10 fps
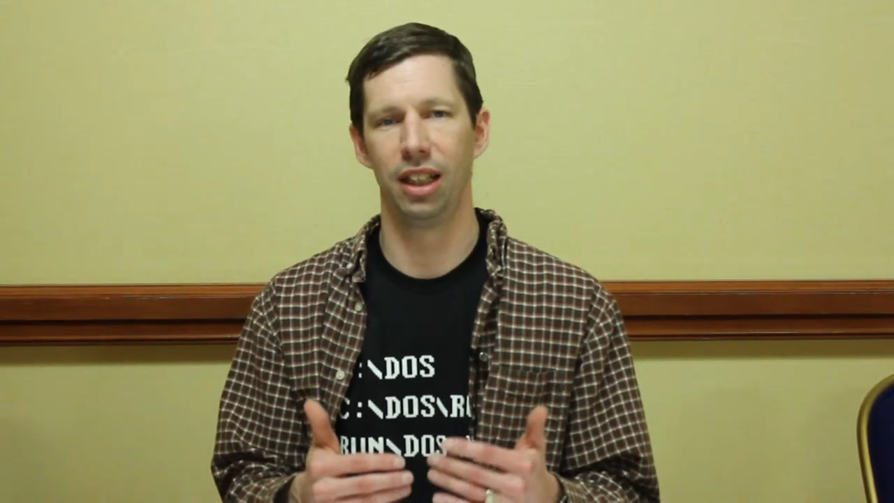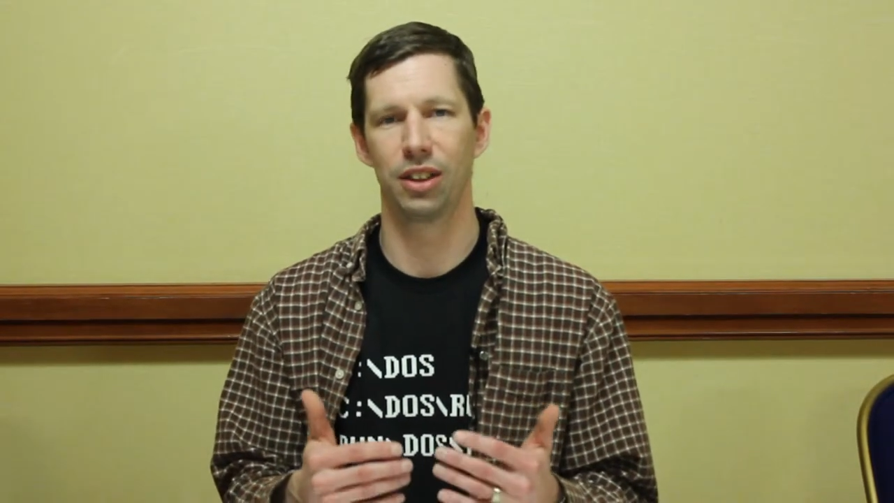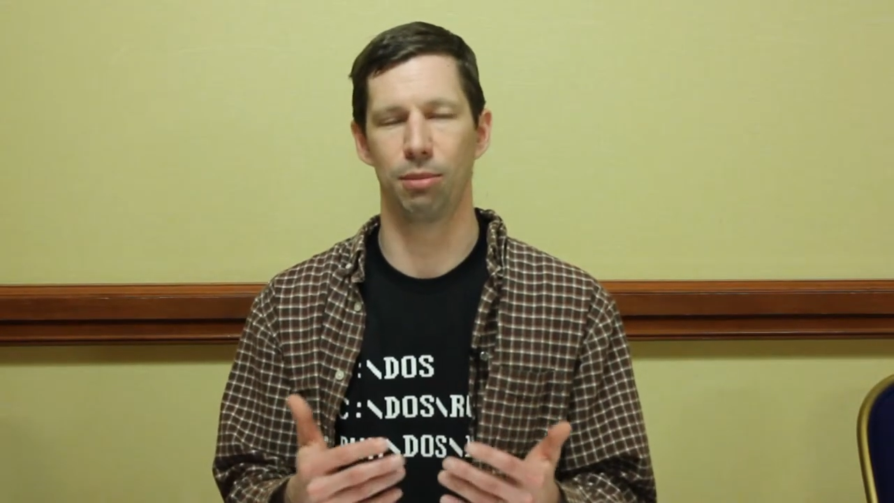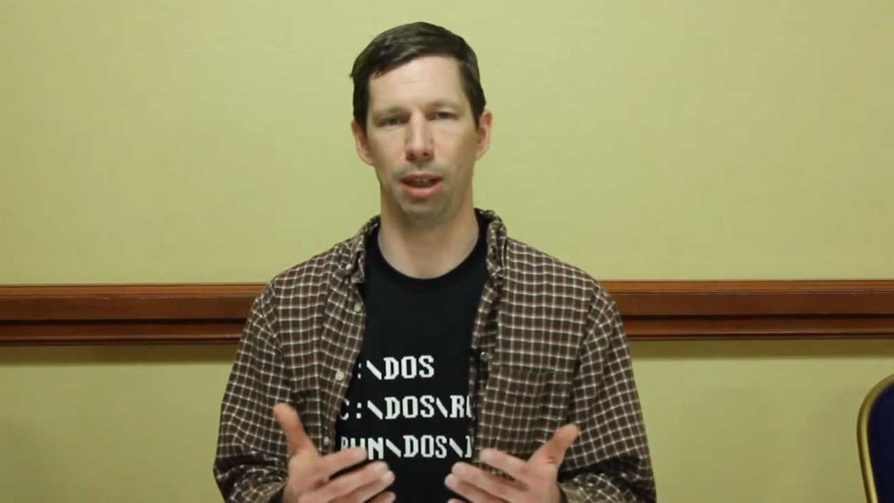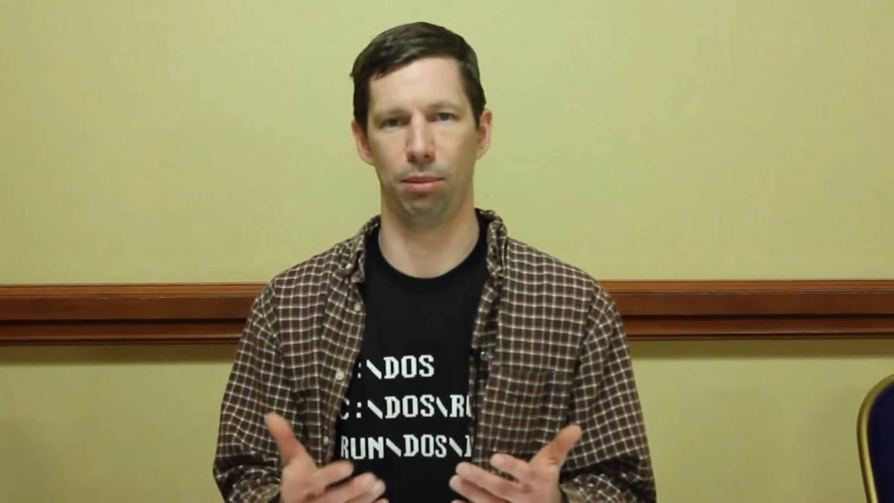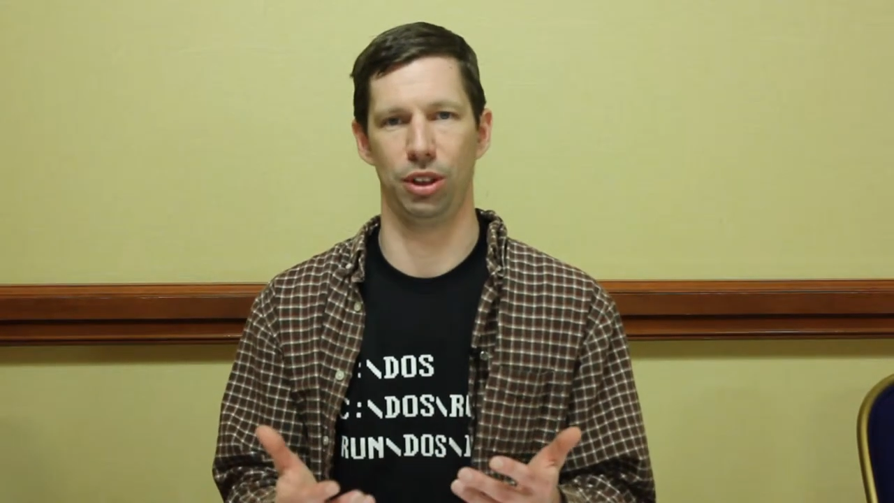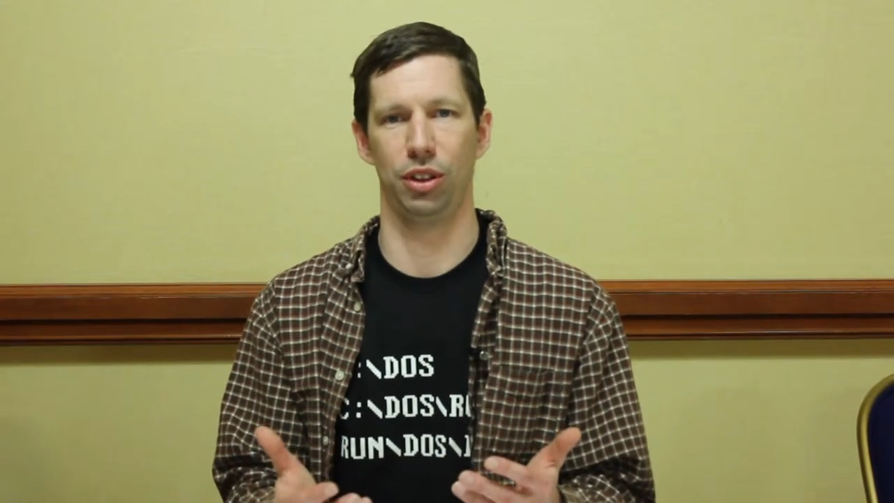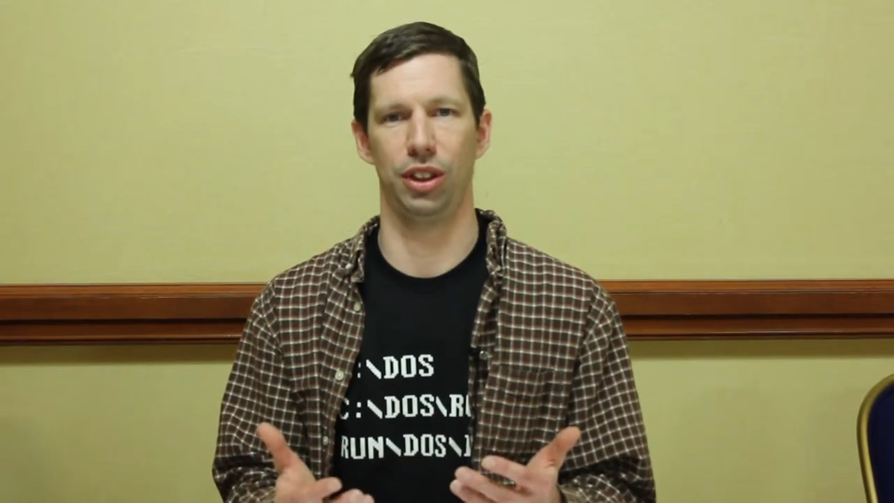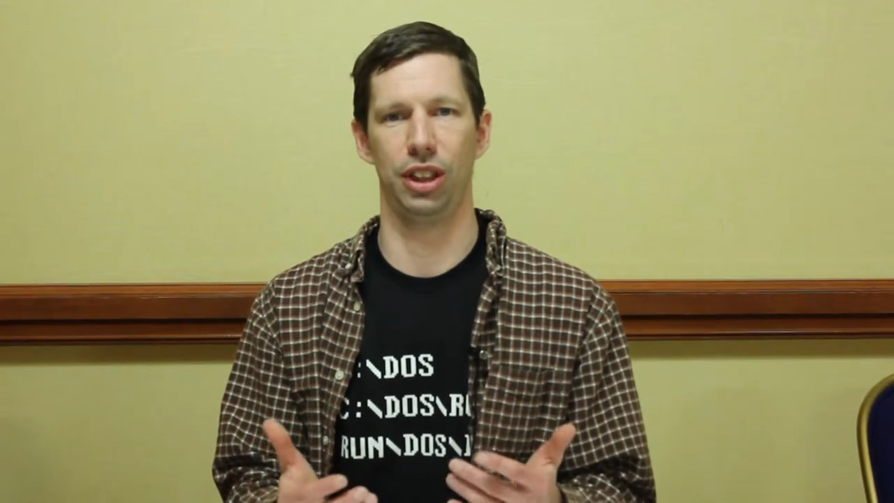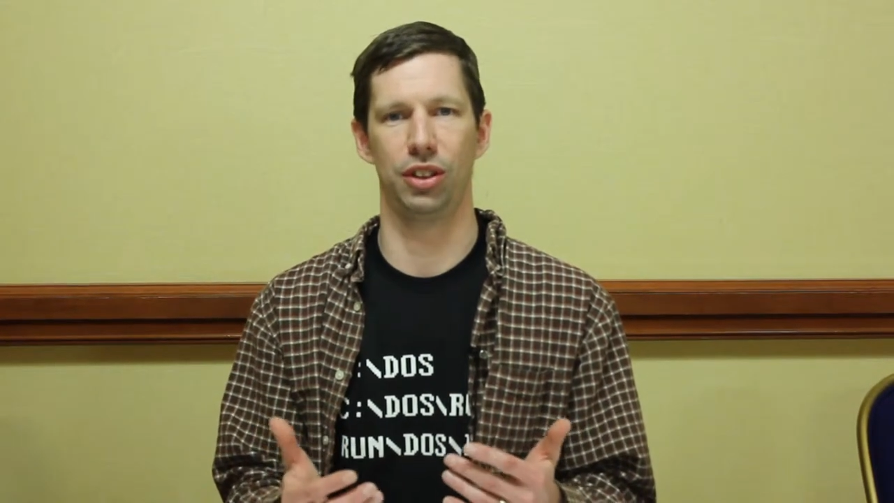some
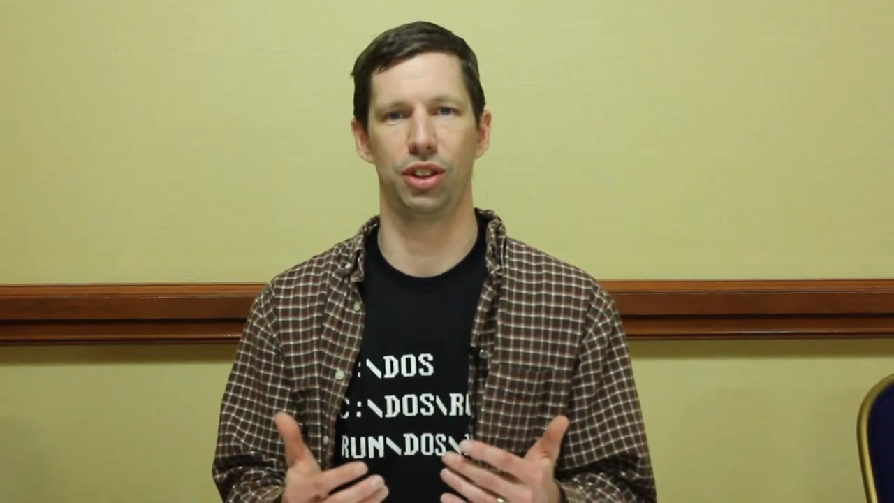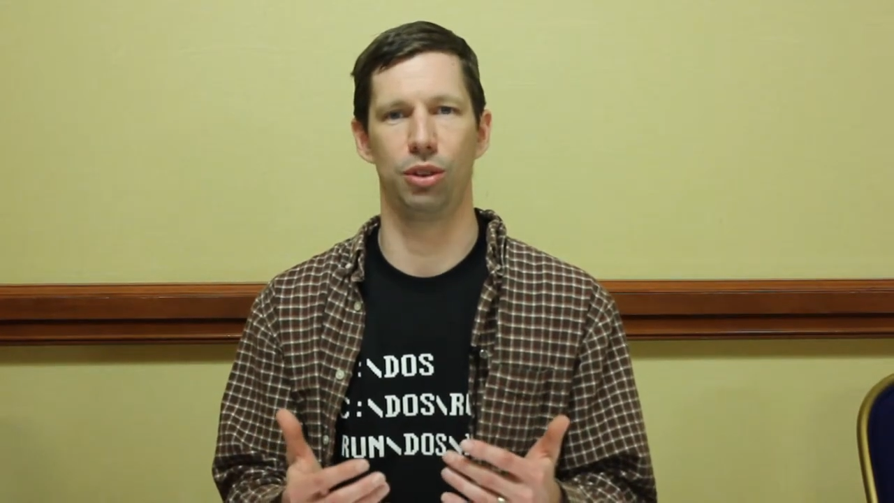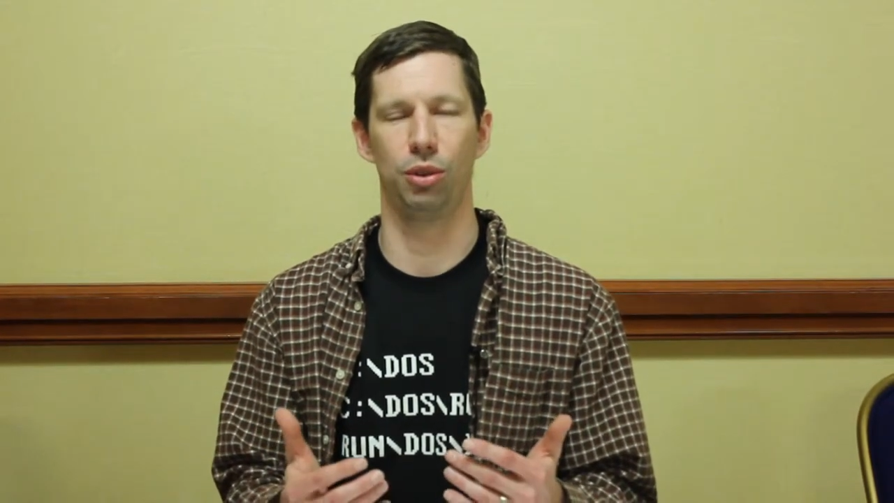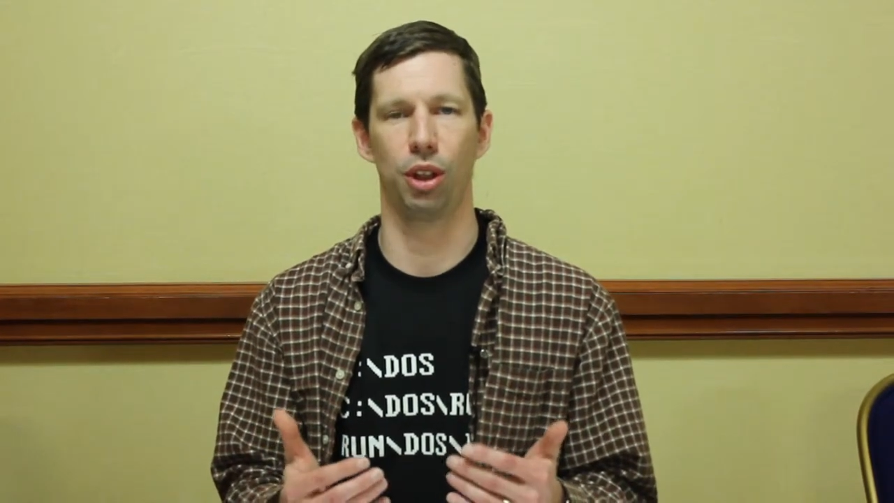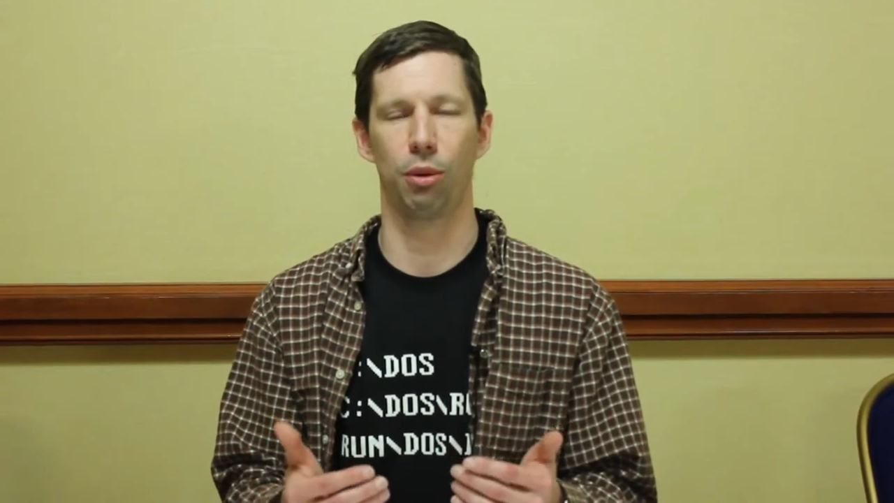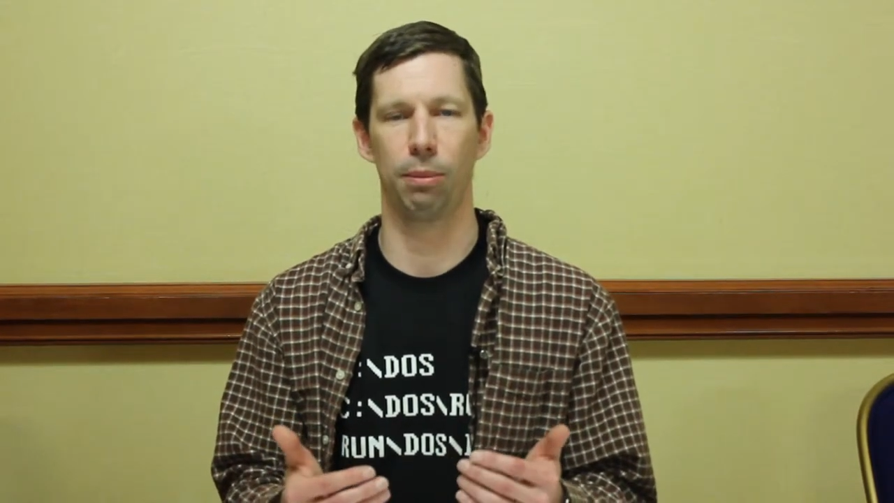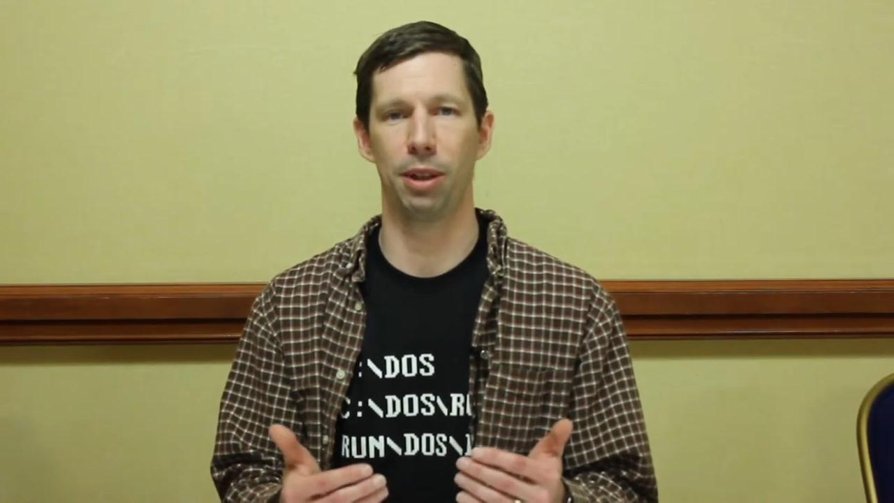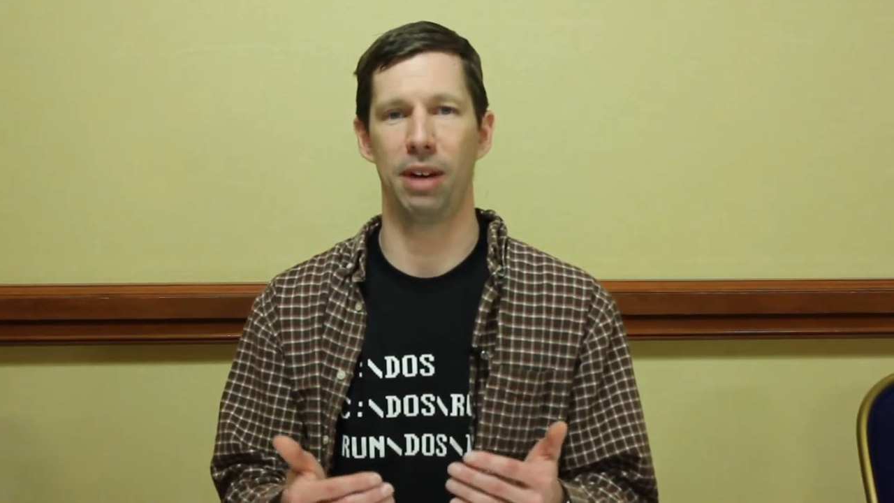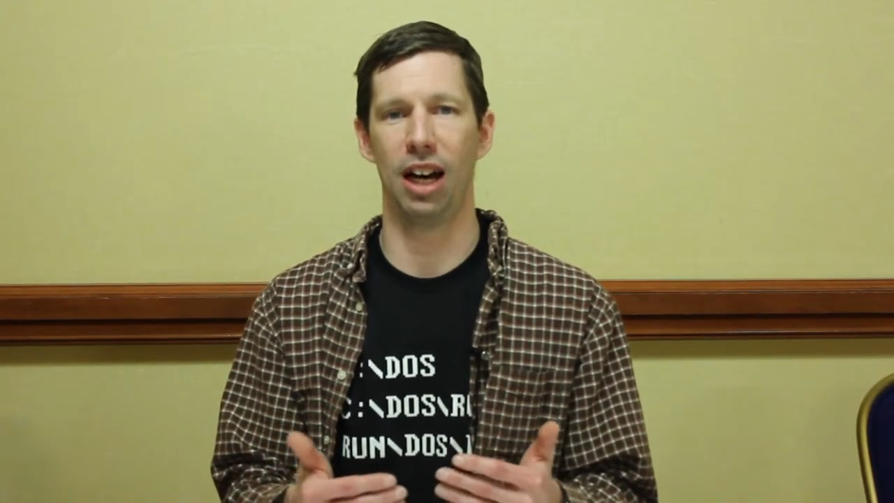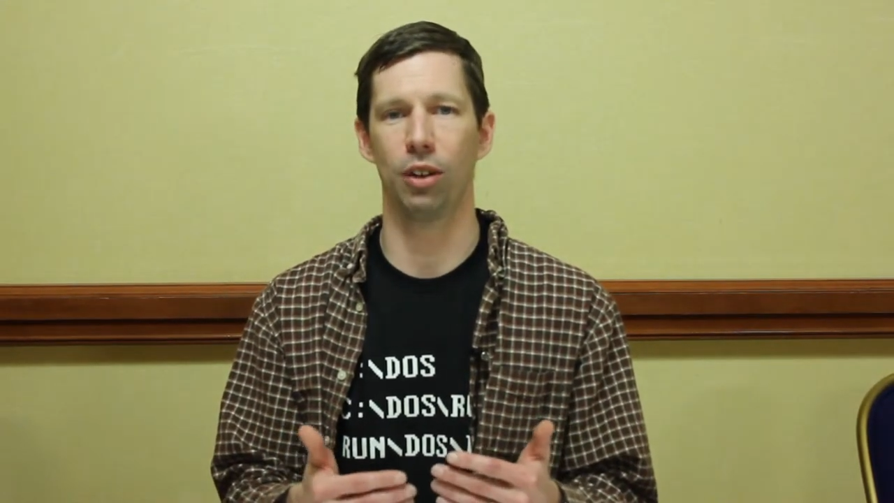opportunities to equip
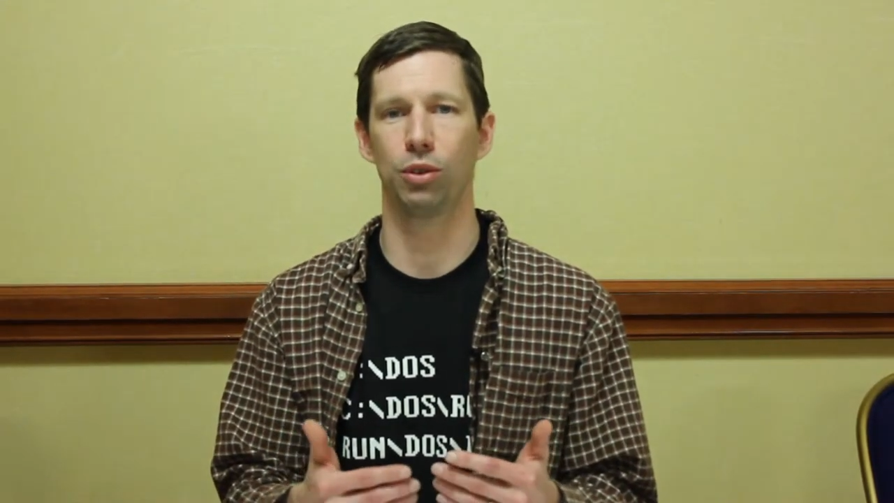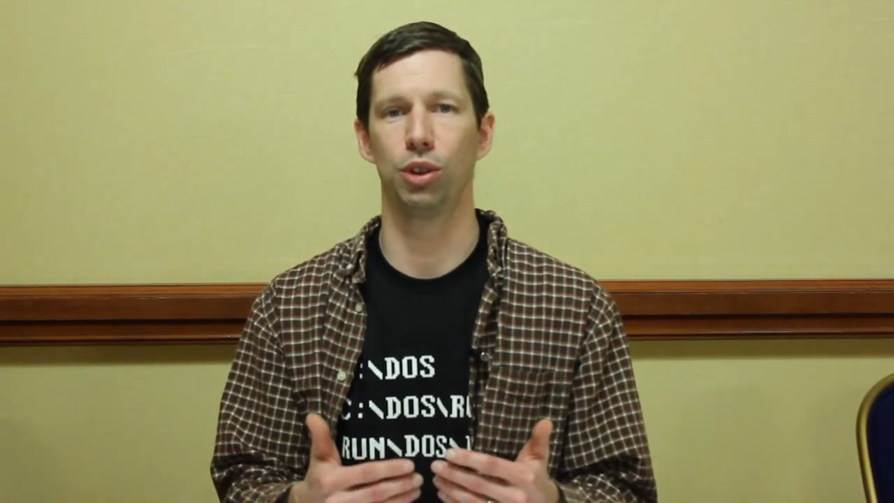them how